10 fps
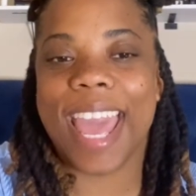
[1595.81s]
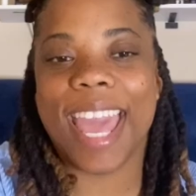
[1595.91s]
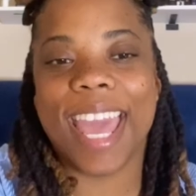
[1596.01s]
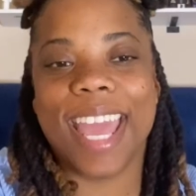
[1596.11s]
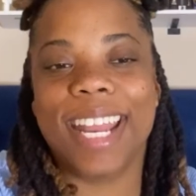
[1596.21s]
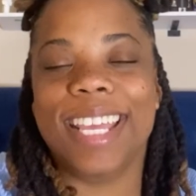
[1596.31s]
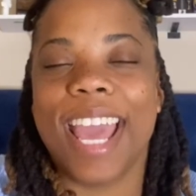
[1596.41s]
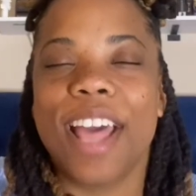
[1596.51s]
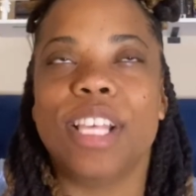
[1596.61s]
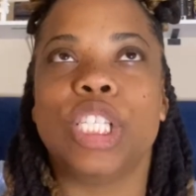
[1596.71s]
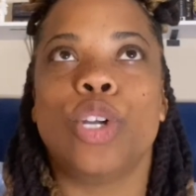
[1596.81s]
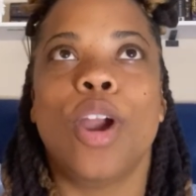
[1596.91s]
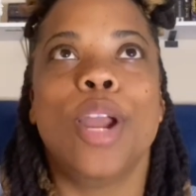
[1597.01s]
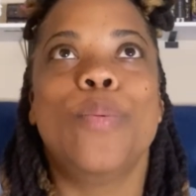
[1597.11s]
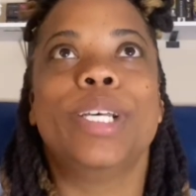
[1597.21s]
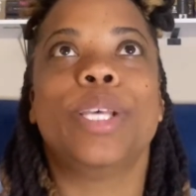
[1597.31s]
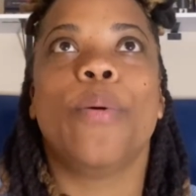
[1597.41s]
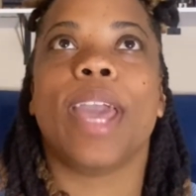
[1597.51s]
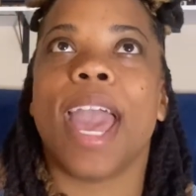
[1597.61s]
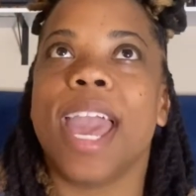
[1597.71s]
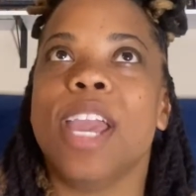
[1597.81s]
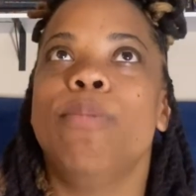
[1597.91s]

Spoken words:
And yeah, the story was okay.